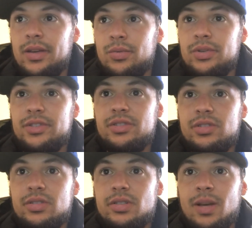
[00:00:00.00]
It was
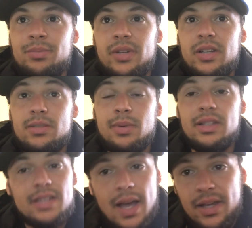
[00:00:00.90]
something
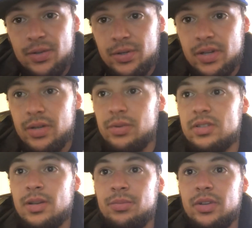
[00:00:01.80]
spectacular. It was
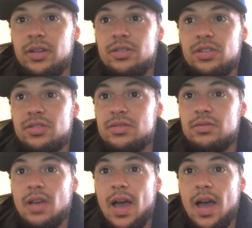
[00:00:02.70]
something just...